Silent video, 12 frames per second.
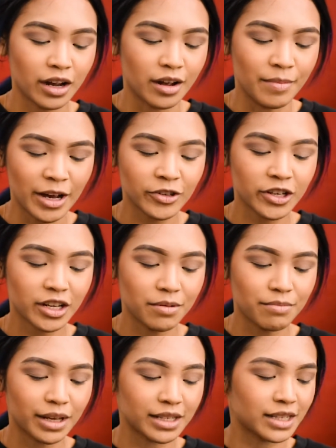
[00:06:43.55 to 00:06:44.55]
I'm actually going
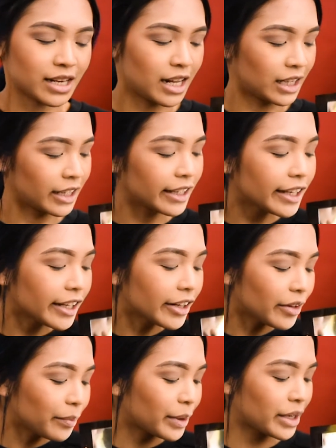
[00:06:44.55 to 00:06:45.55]
to mix it a
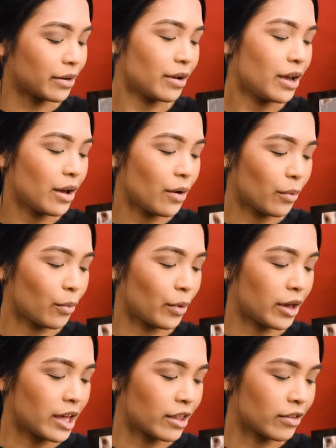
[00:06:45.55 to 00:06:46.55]
little bit
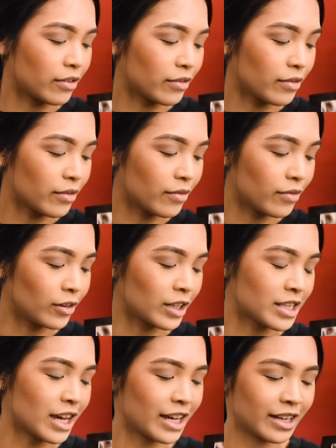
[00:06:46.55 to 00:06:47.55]
with
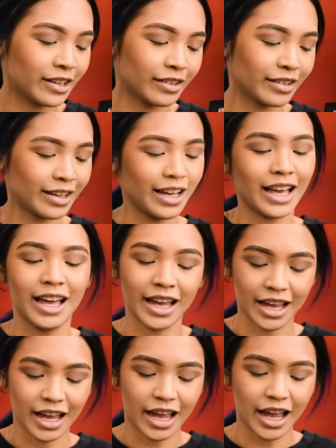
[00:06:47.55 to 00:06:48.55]
Volatile
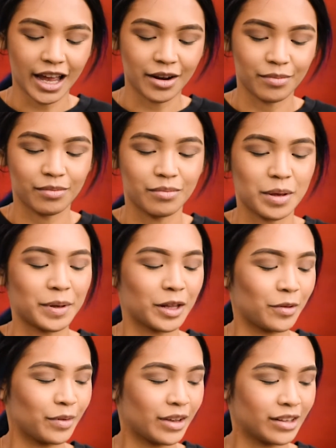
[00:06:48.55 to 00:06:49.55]
and maybe a
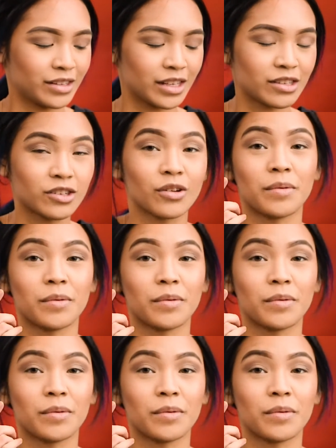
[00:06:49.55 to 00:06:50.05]
little bit of incense too.